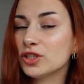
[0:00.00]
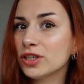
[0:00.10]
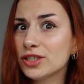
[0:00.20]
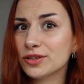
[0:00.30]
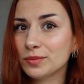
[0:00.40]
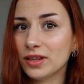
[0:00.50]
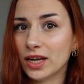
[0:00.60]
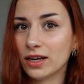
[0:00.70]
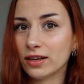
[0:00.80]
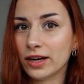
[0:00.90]
start
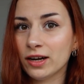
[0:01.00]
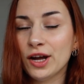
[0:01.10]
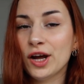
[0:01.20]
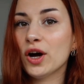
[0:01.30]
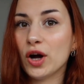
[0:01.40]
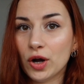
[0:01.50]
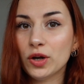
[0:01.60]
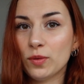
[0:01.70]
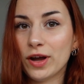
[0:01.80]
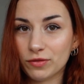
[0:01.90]
something like all
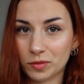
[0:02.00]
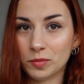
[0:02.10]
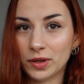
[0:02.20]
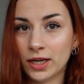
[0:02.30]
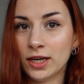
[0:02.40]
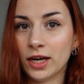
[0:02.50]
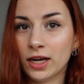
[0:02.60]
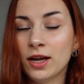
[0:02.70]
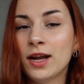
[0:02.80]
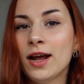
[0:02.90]
the way from the beginning,